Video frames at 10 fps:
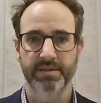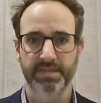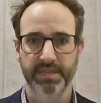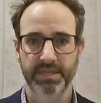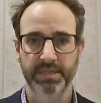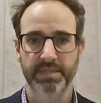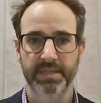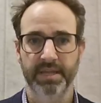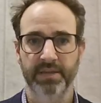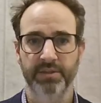synergies that
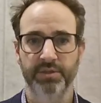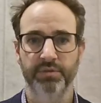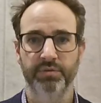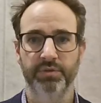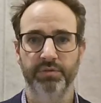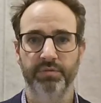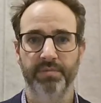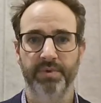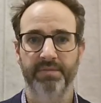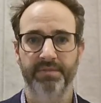they can do to
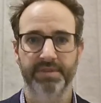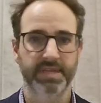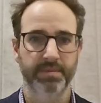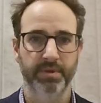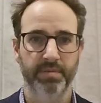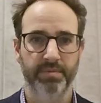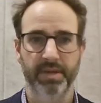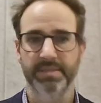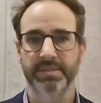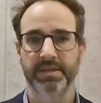rebuff the CPI
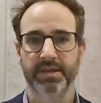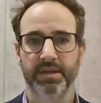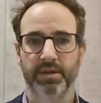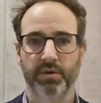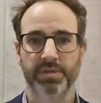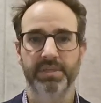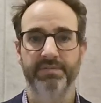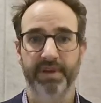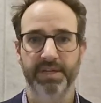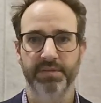plus cost
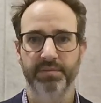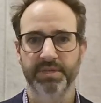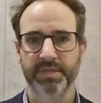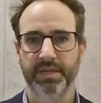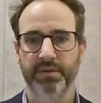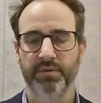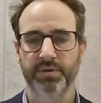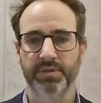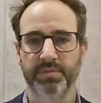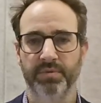inflation we're seeing
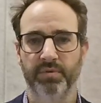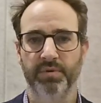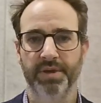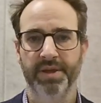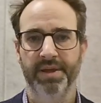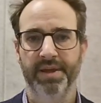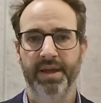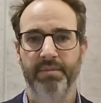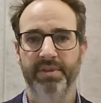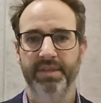across the board,
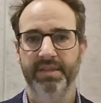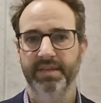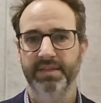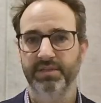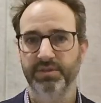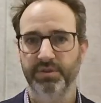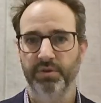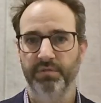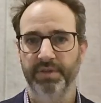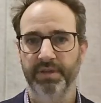and we think that's
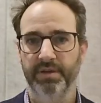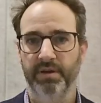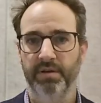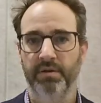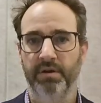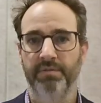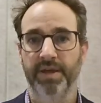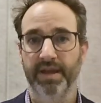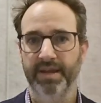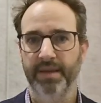deserving of
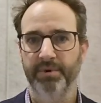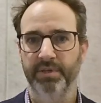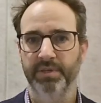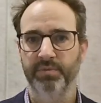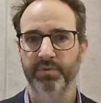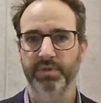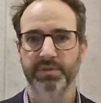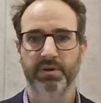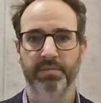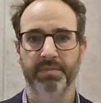our capital at this point in
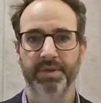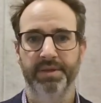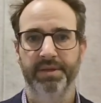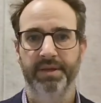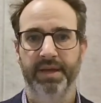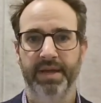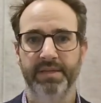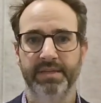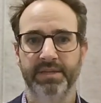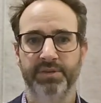time.
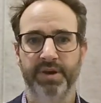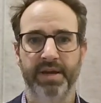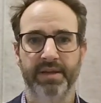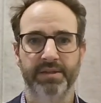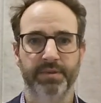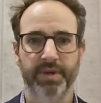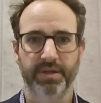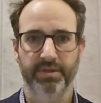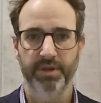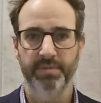ANZ trading at 20
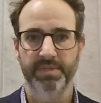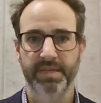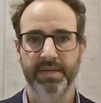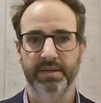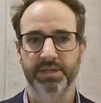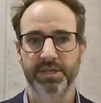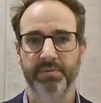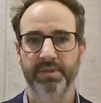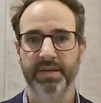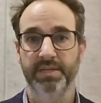to 30%
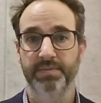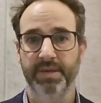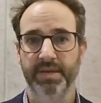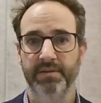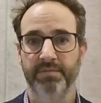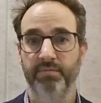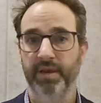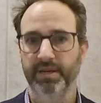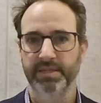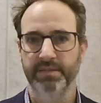cheaper than it's been
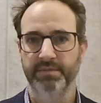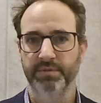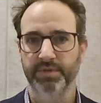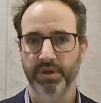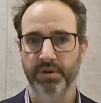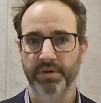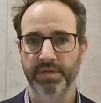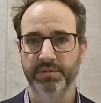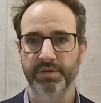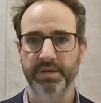relative to its own
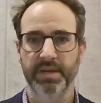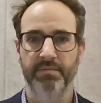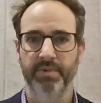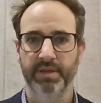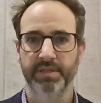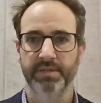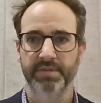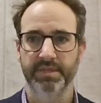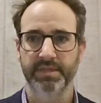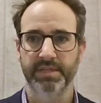history and relative
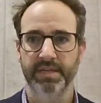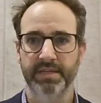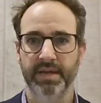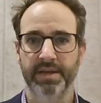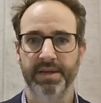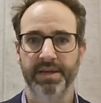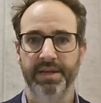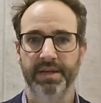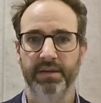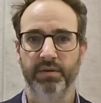to the sector
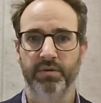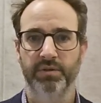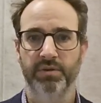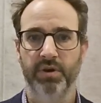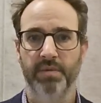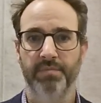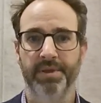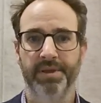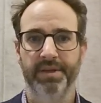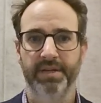in a long time.
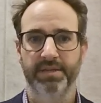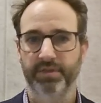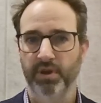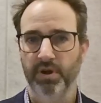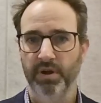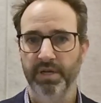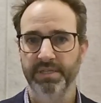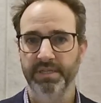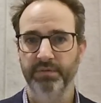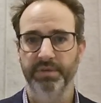It's got the
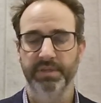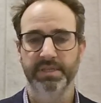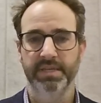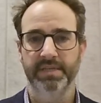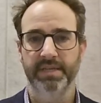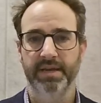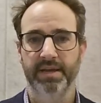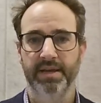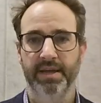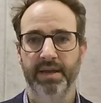highest yield in the sector,
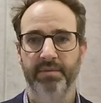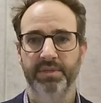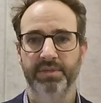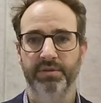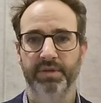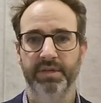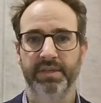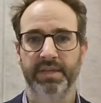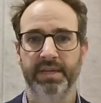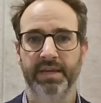and we certainly
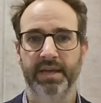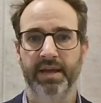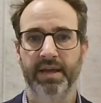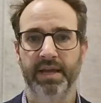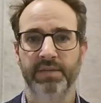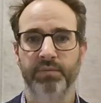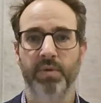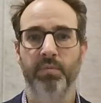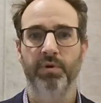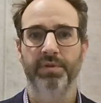think it's
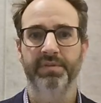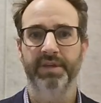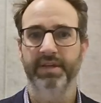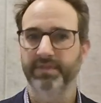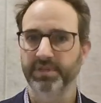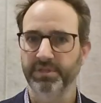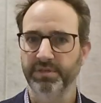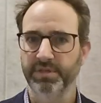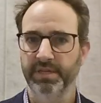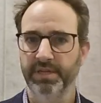one worth seeing if this new
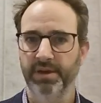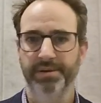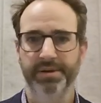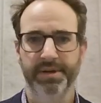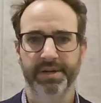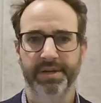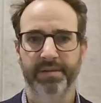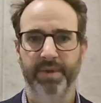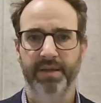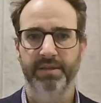CEO
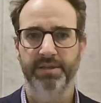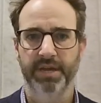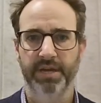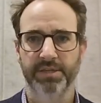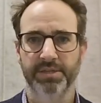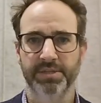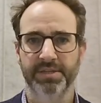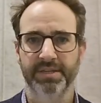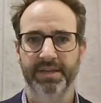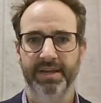can make the changes
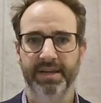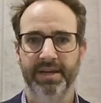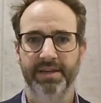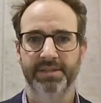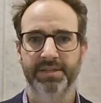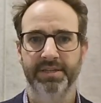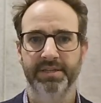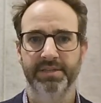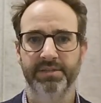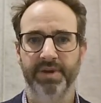
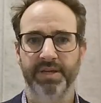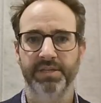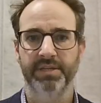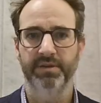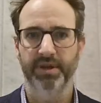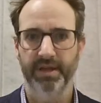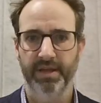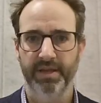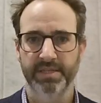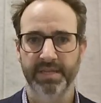to actually
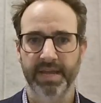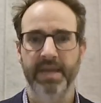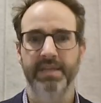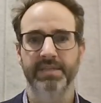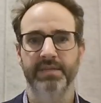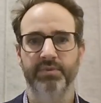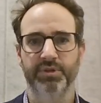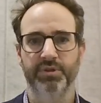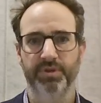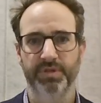see ANZ
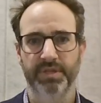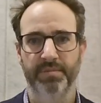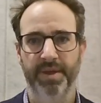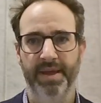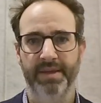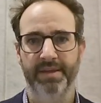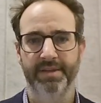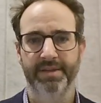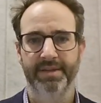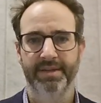return to the pack.
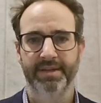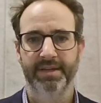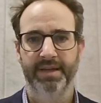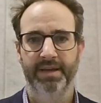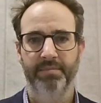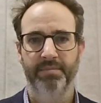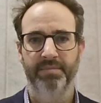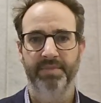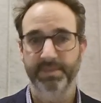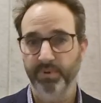
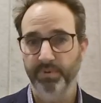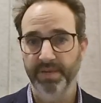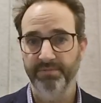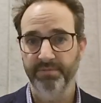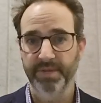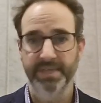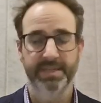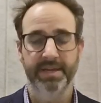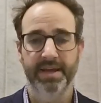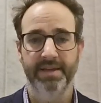That's probably it from me
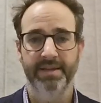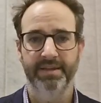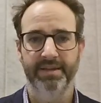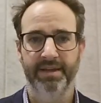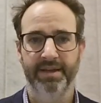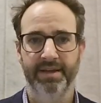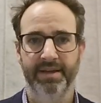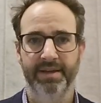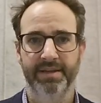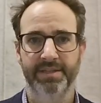today.
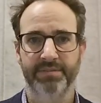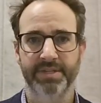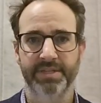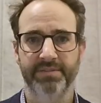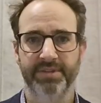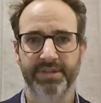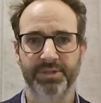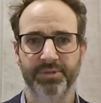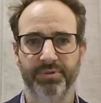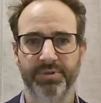It's great to give you these
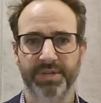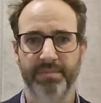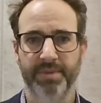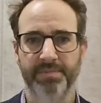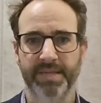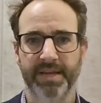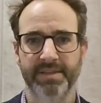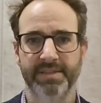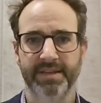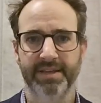short, sharp
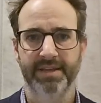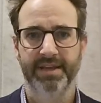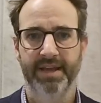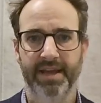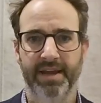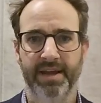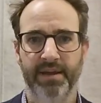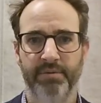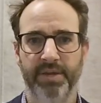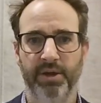updates, and
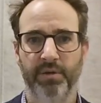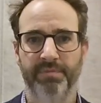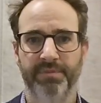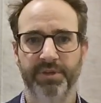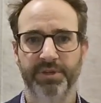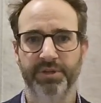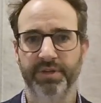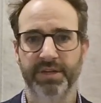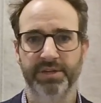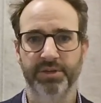I really hope for you to tune
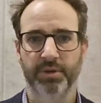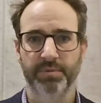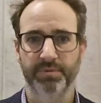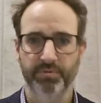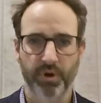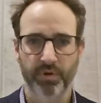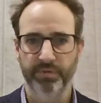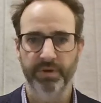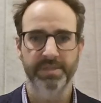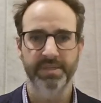in next time as we roll
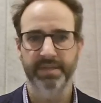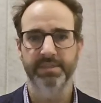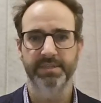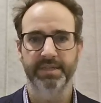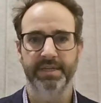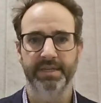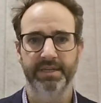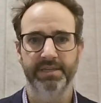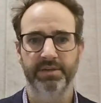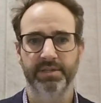through our sectors and key
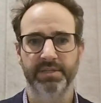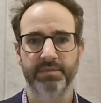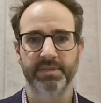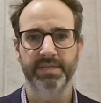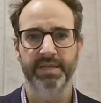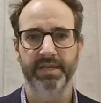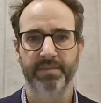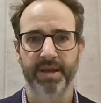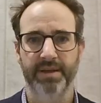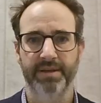insights that we're seeing in the
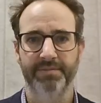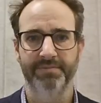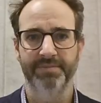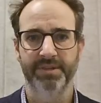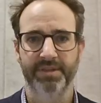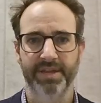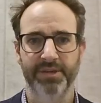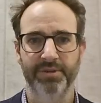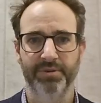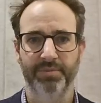market. So thank
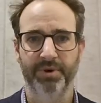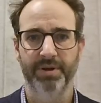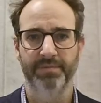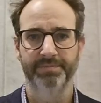you. Goodbye.